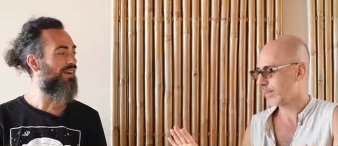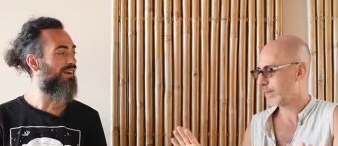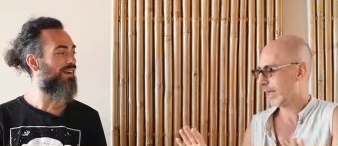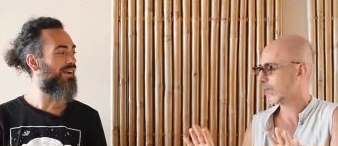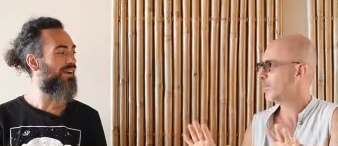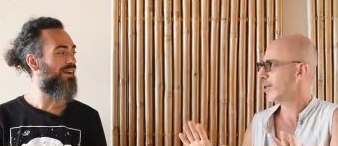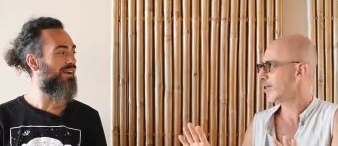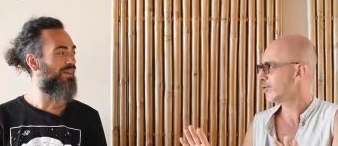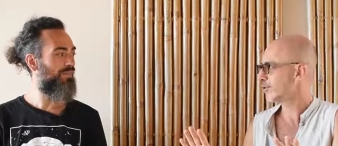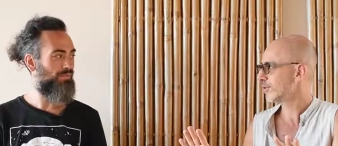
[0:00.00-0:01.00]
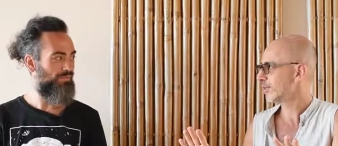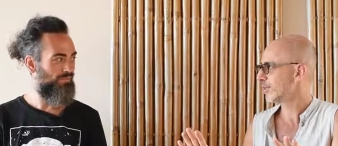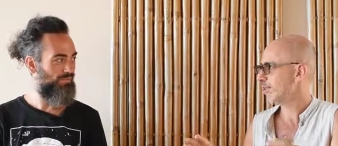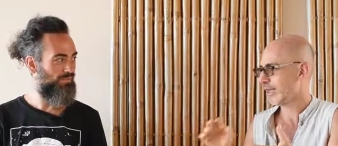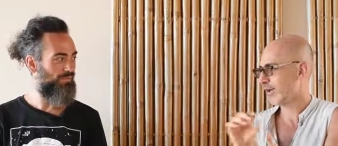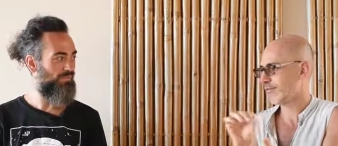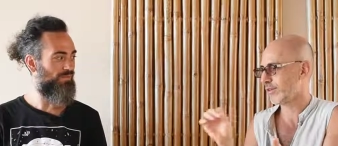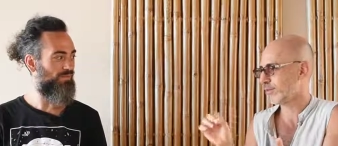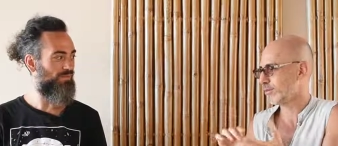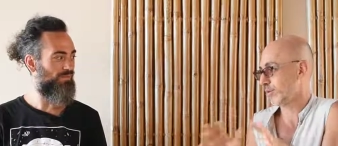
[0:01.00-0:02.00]
Speaker 1: blank page and then
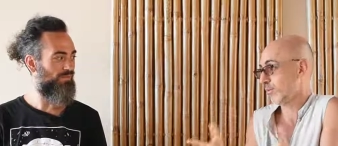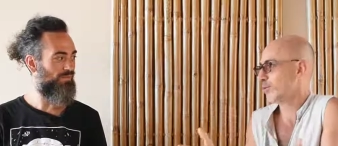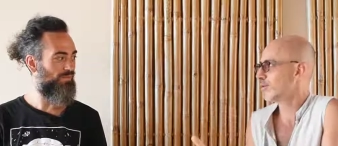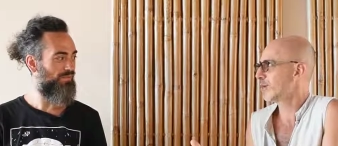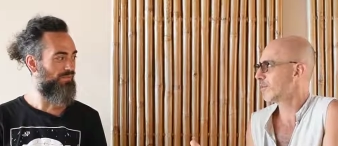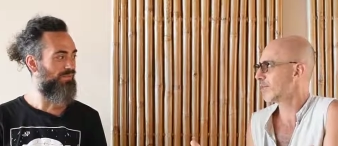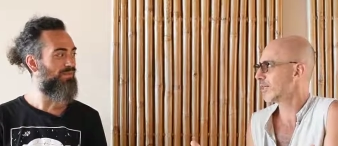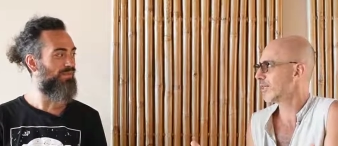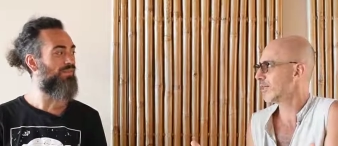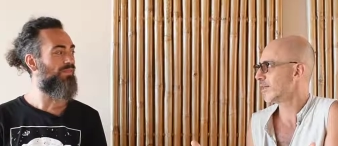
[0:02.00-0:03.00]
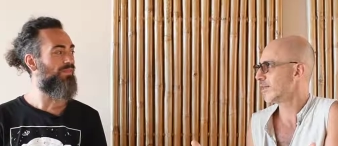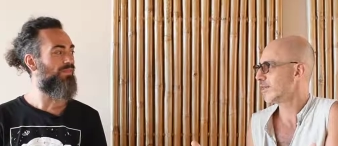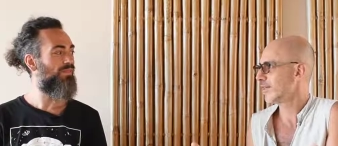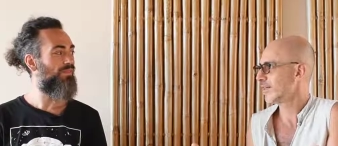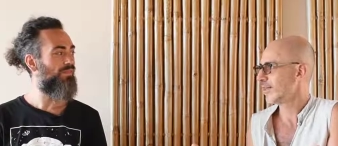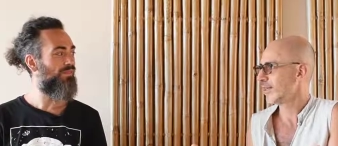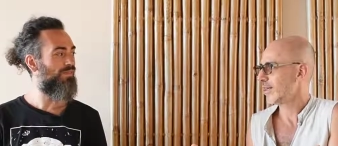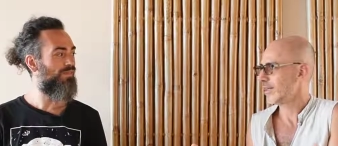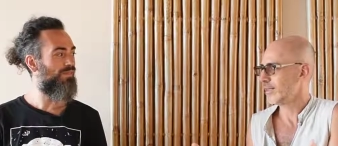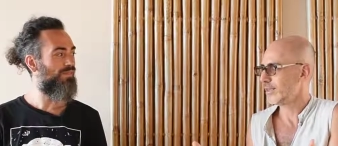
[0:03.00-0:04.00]
having to to put something there
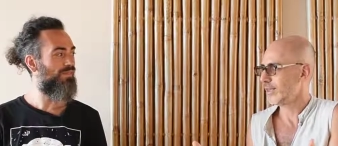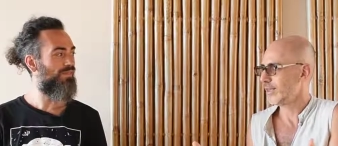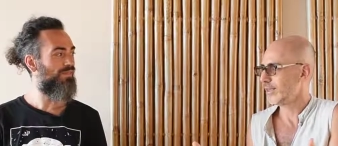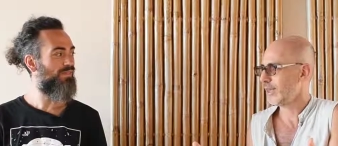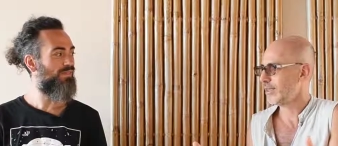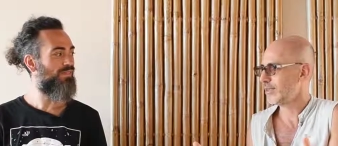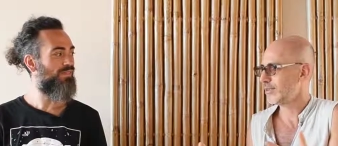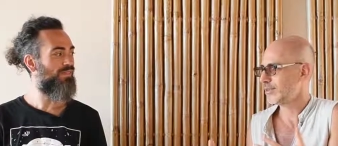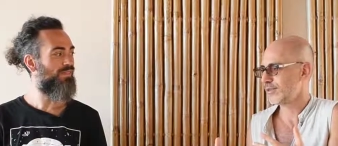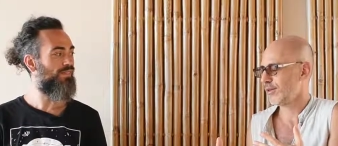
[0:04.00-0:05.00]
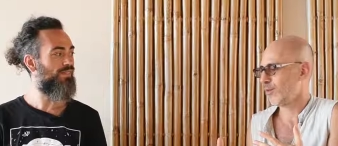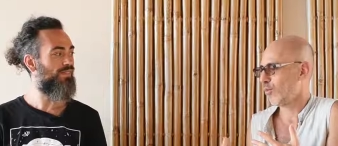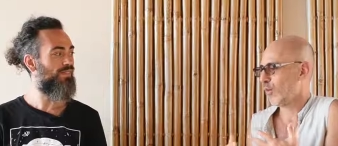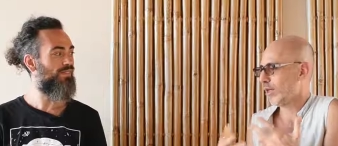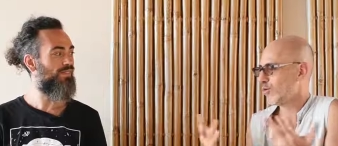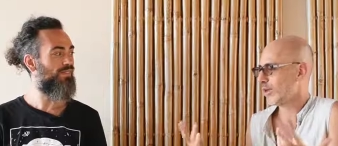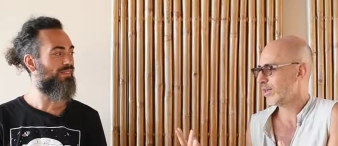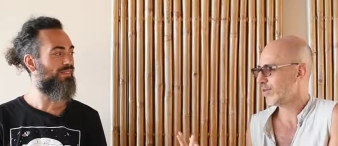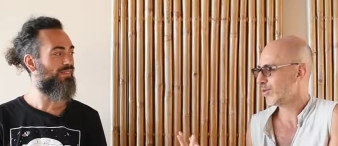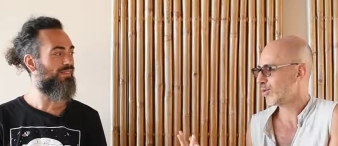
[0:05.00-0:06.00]
and and then it's you know what do I
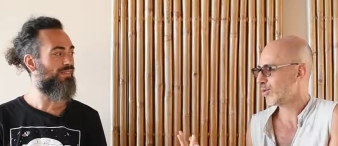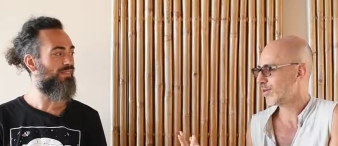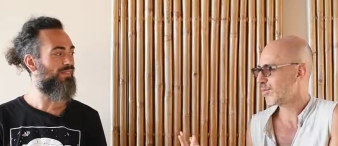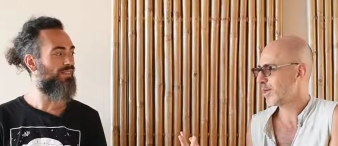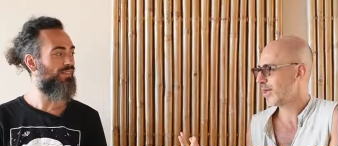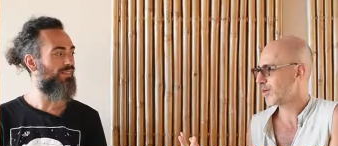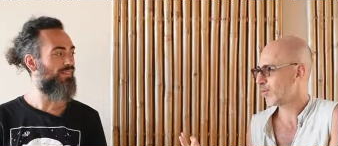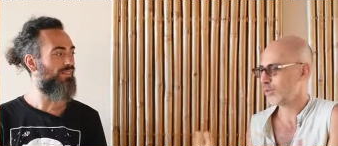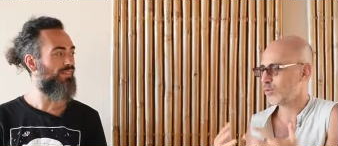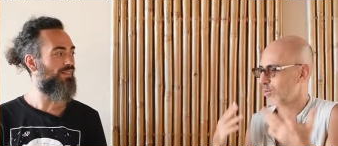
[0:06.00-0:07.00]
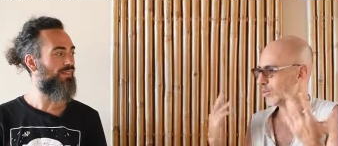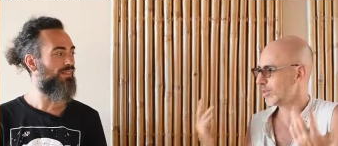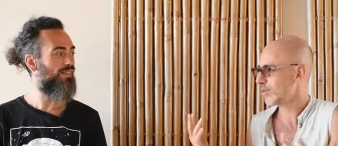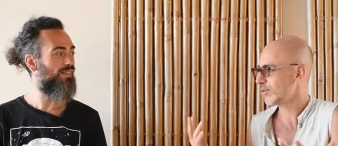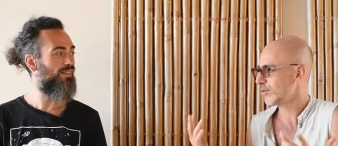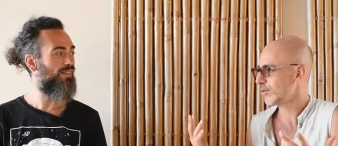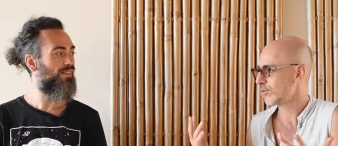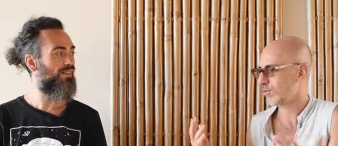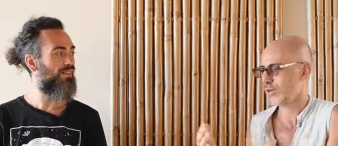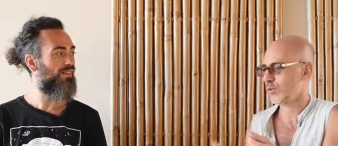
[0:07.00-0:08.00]
even want to play? What do I want to listen to?
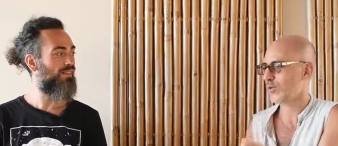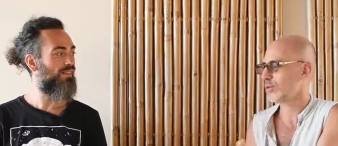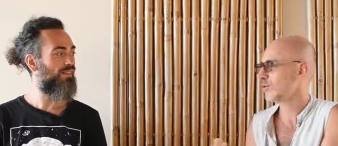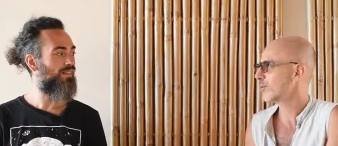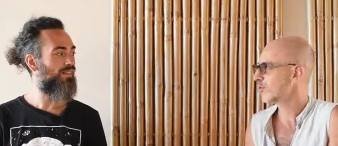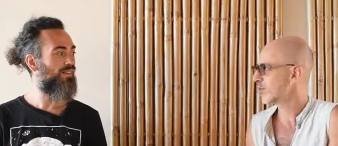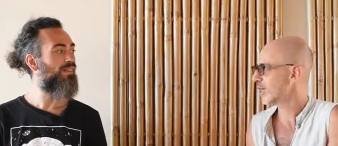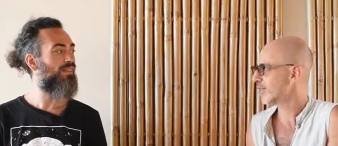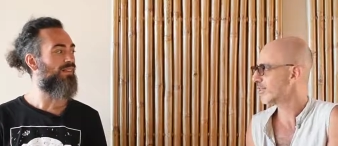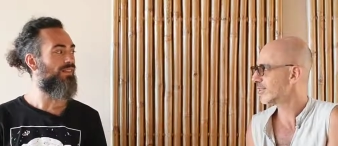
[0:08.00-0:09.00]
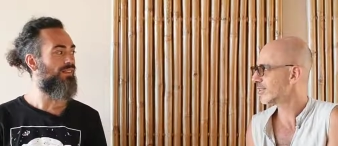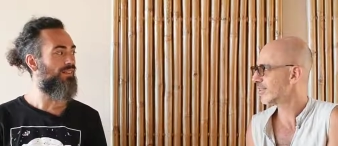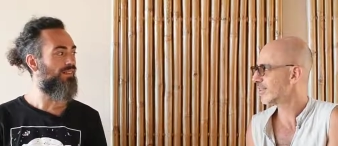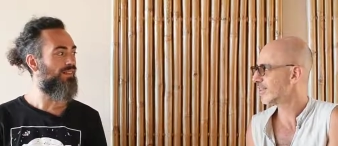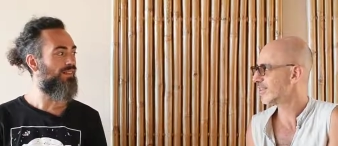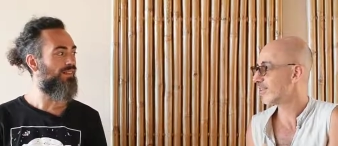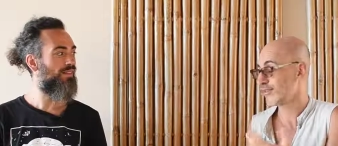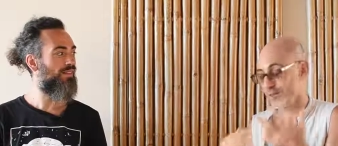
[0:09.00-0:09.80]
What do I want to create? And there's a